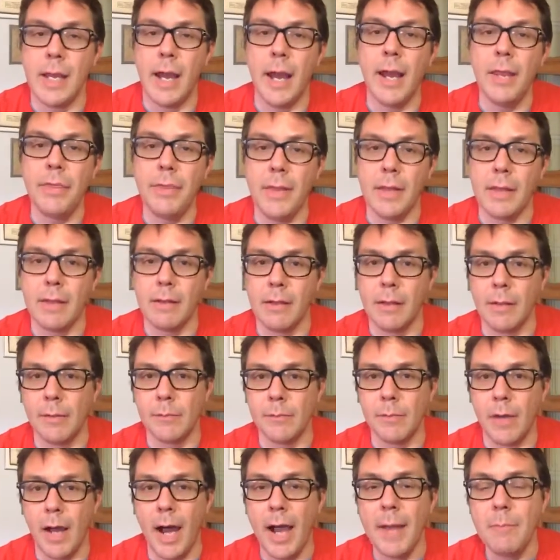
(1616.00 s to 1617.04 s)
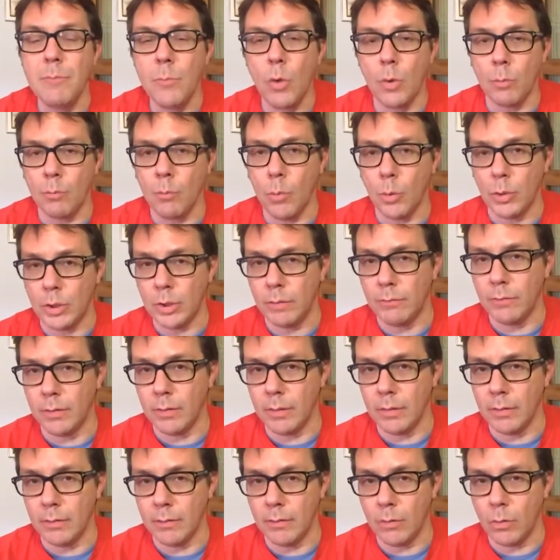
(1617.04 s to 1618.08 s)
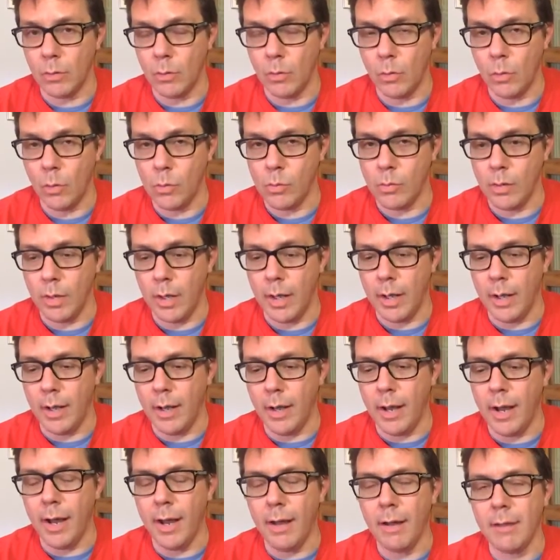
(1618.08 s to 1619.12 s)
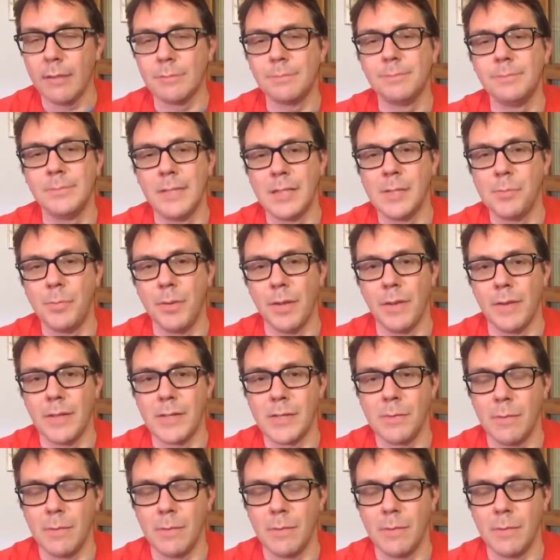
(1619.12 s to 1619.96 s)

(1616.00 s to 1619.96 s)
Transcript: think I'm not much of a. Let's put it this